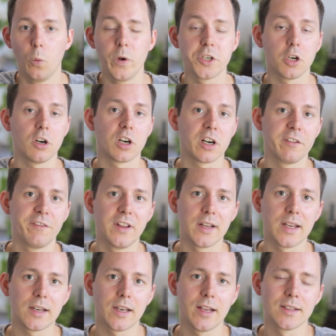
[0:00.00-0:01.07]
which are
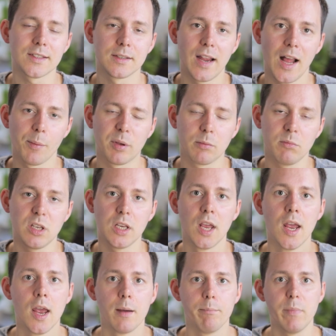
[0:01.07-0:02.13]
affiliate links helping me